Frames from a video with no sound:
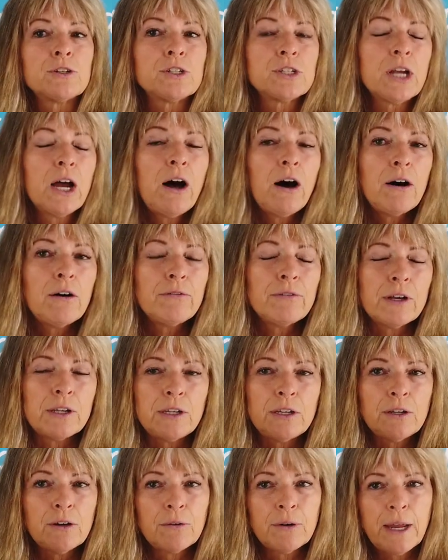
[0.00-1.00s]
your shelf
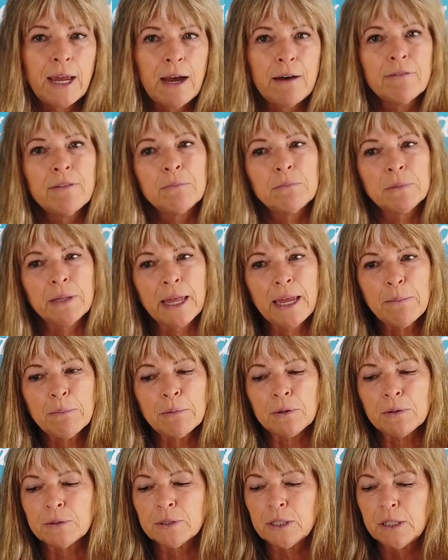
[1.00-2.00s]
and you don't have them
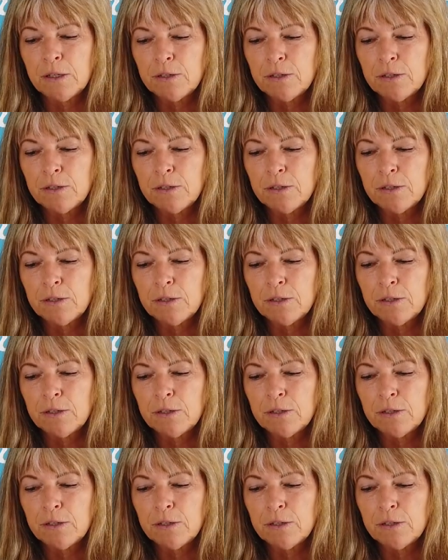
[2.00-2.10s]
labeled,